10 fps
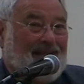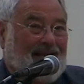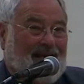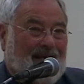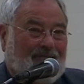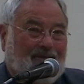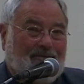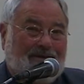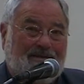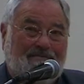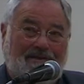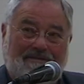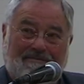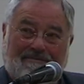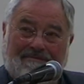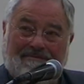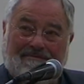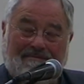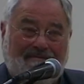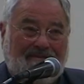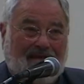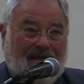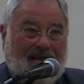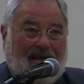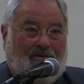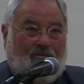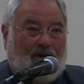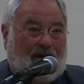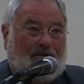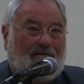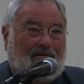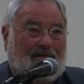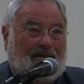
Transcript: They have no discipline. Well,